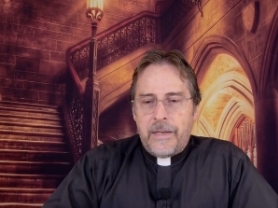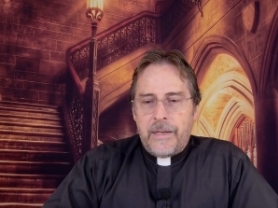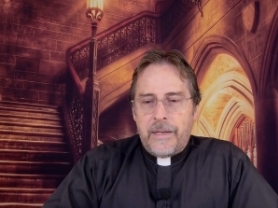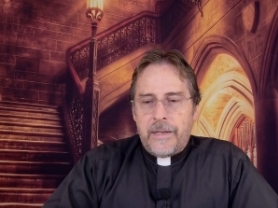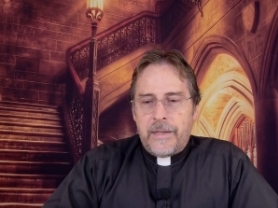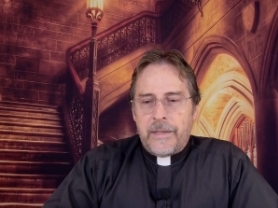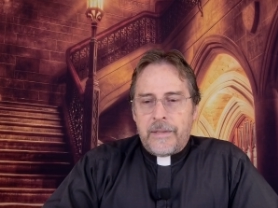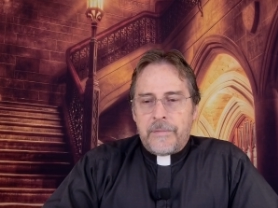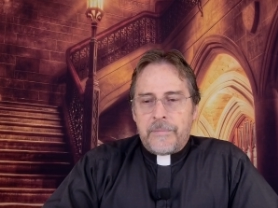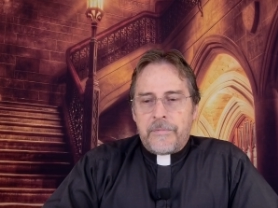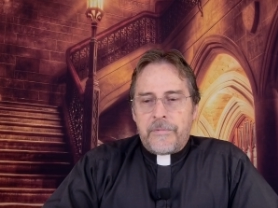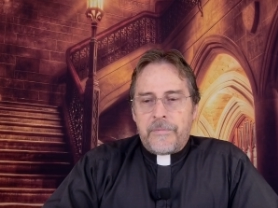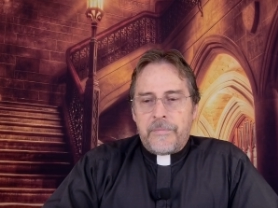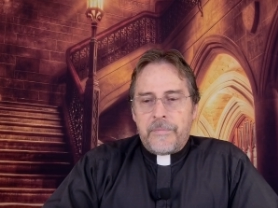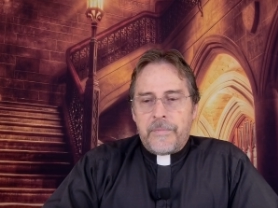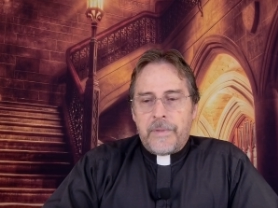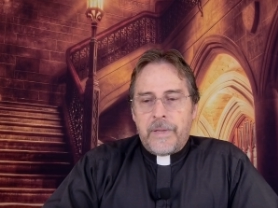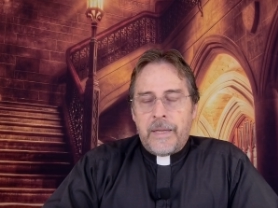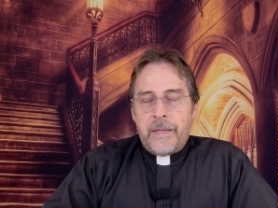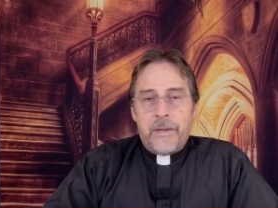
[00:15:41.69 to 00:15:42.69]
Um,
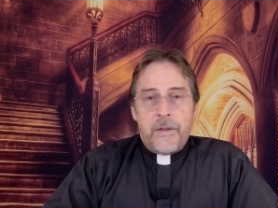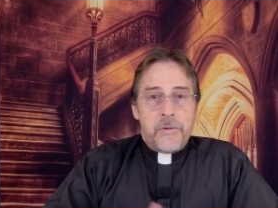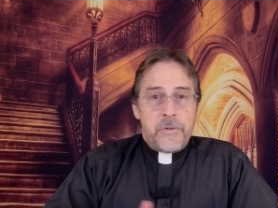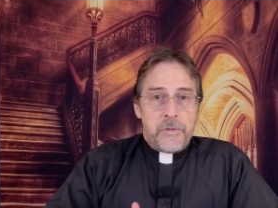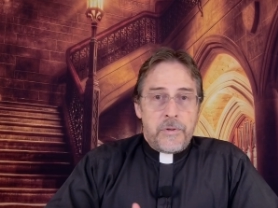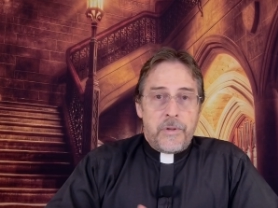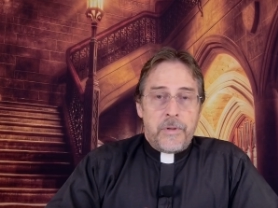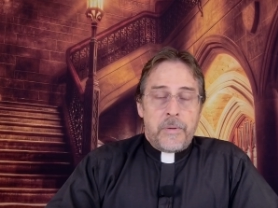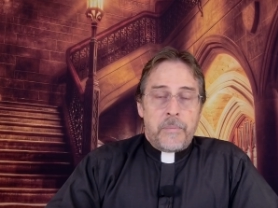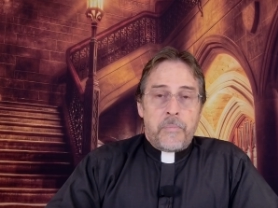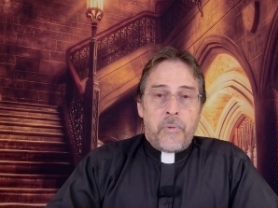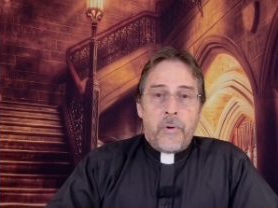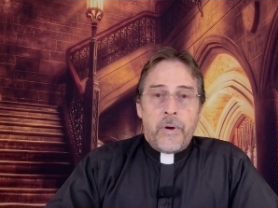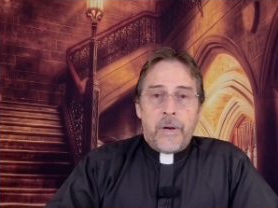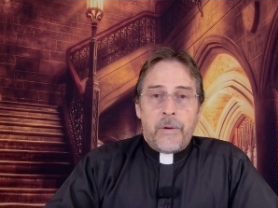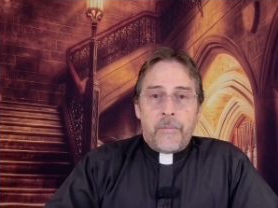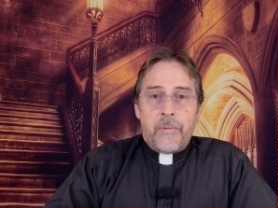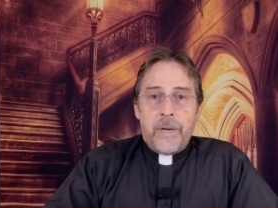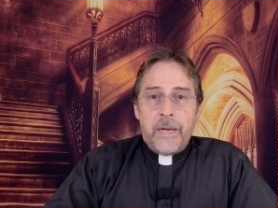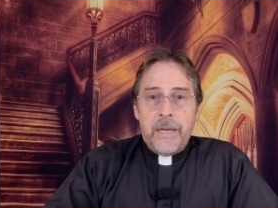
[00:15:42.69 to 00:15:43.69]
and those are the
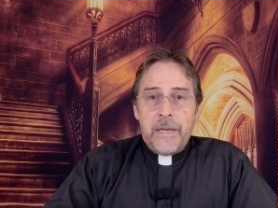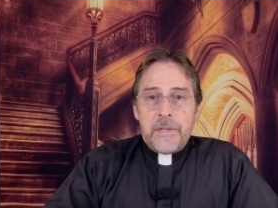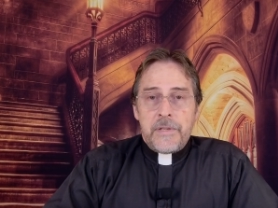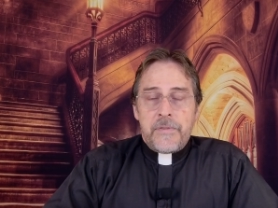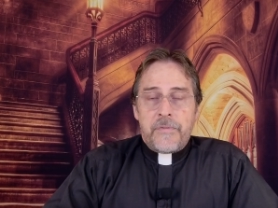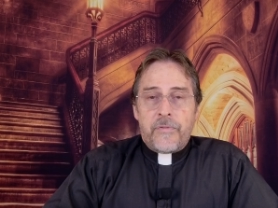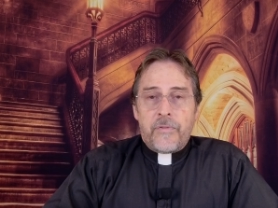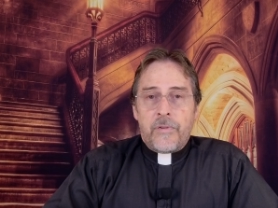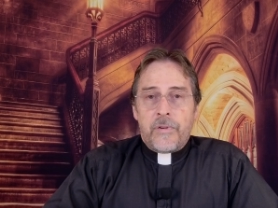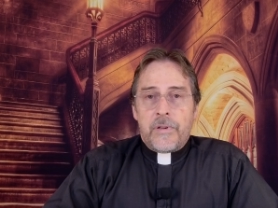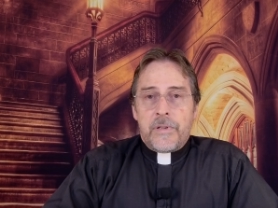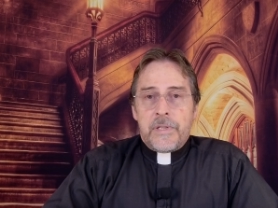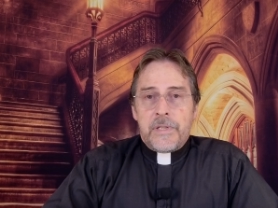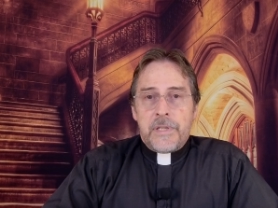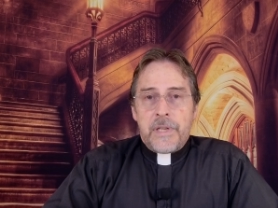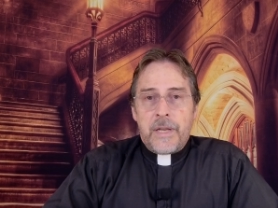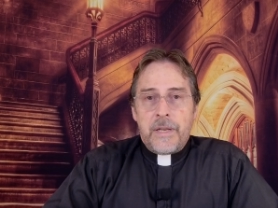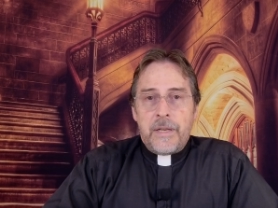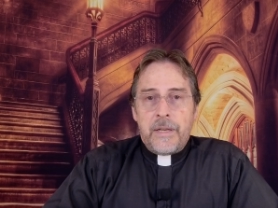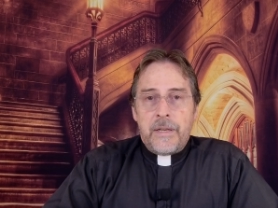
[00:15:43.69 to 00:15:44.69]
appointed readings for
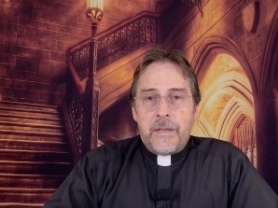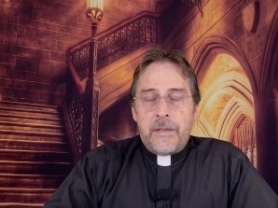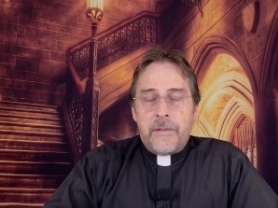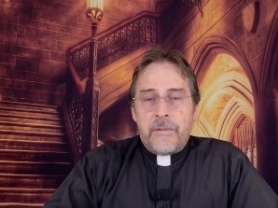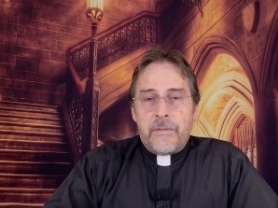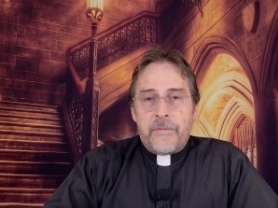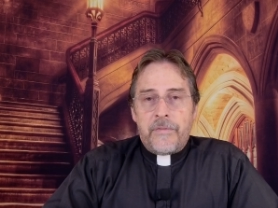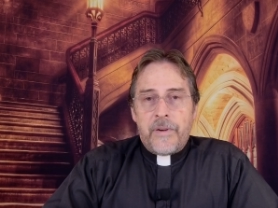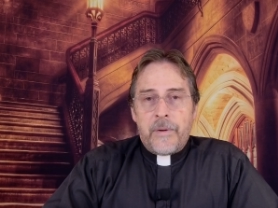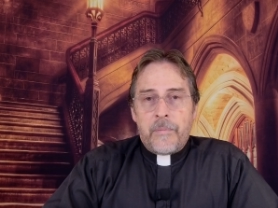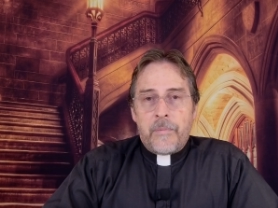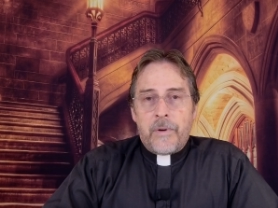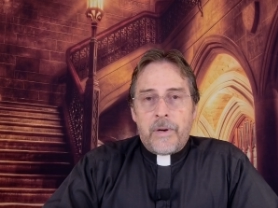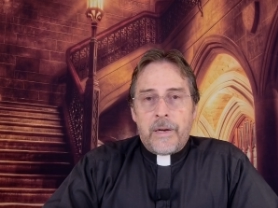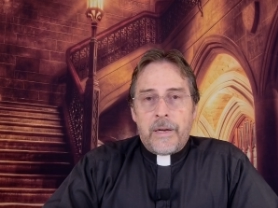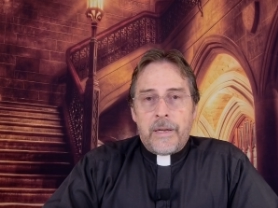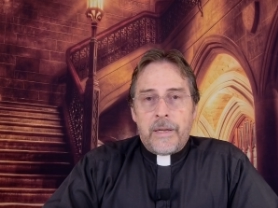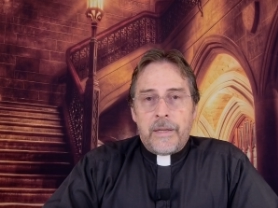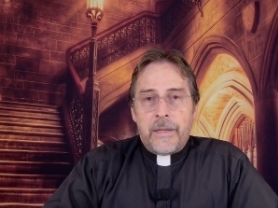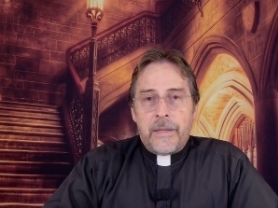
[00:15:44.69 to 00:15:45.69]
Sunday,
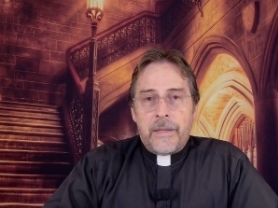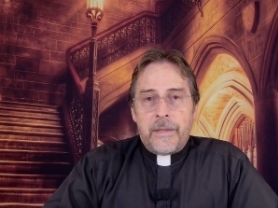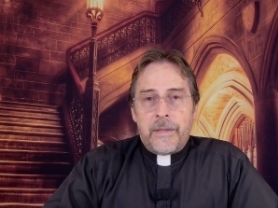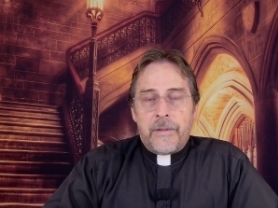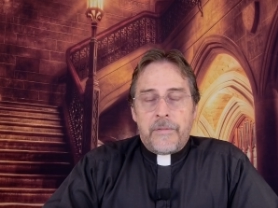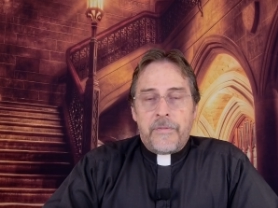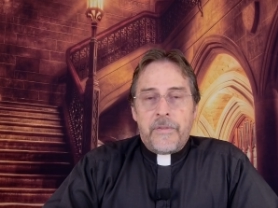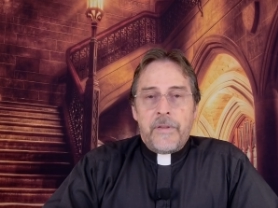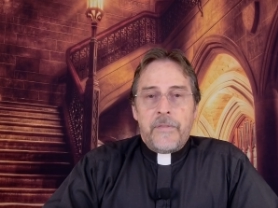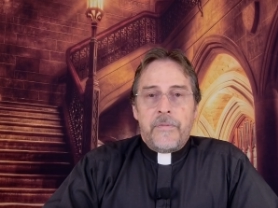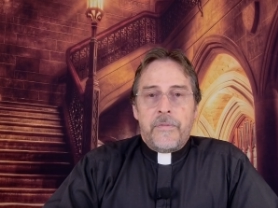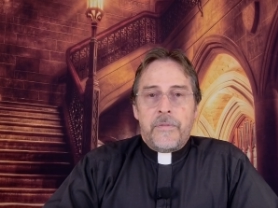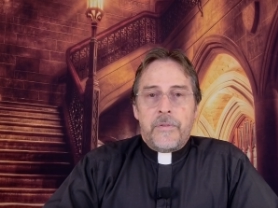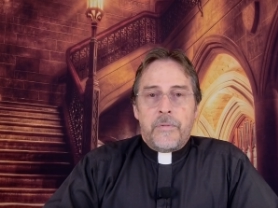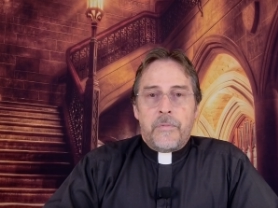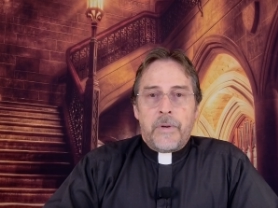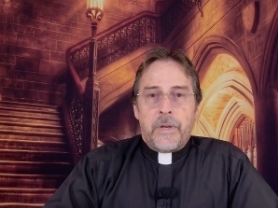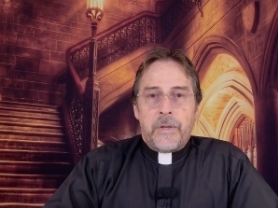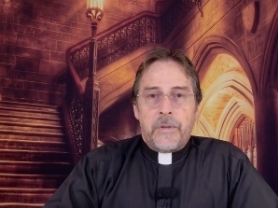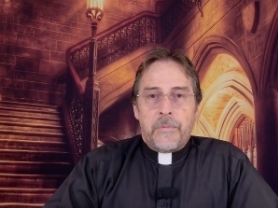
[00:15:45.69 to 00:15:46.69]
February the 5th,
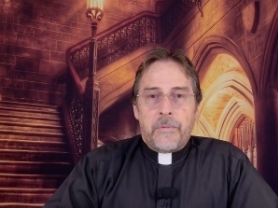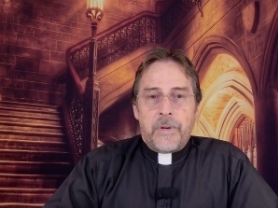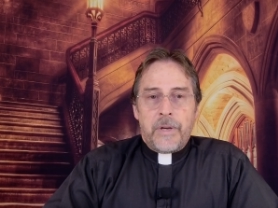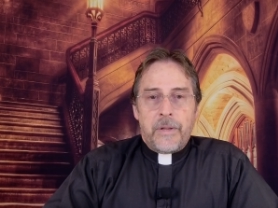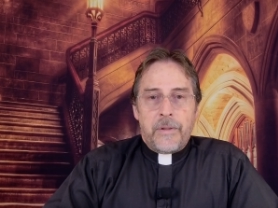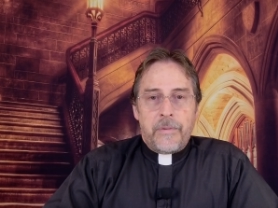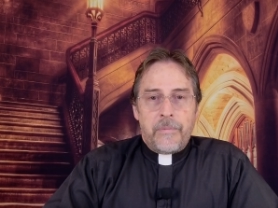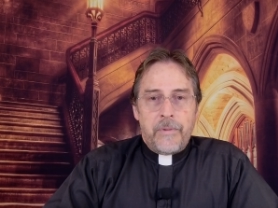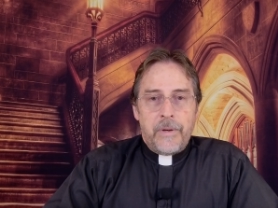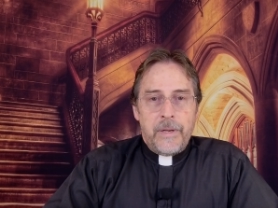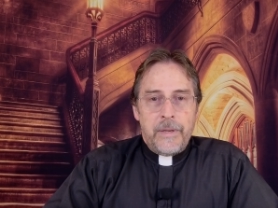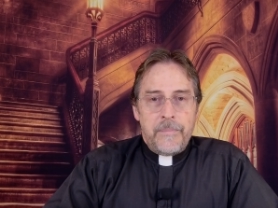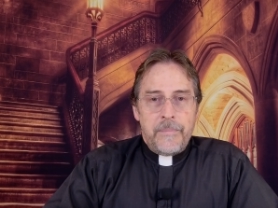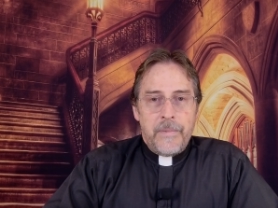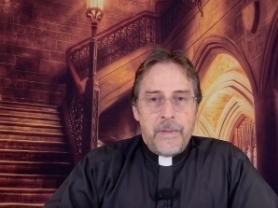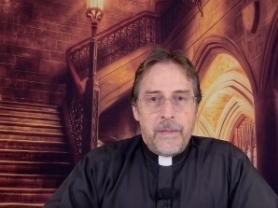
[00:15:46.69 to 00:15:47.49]
2023.